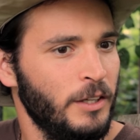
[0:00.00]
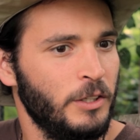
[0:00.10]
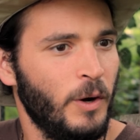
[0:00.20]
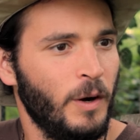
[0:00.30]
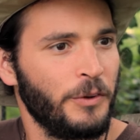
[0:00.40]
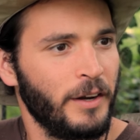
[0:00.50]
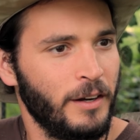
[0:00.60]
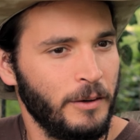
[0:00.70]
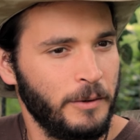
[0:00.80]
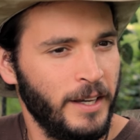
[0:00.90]
you know, I was
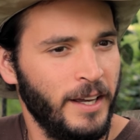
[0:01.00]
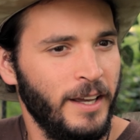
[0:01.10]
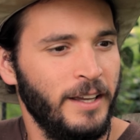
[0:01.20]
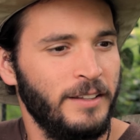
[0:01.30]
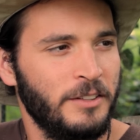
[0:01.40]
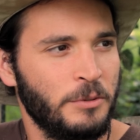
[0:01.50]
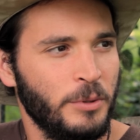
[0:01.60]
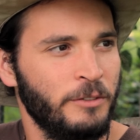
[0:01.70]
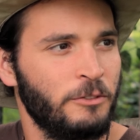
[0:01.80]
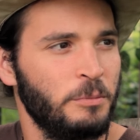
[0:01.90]
like, okay, is this
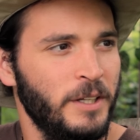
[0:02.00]
really for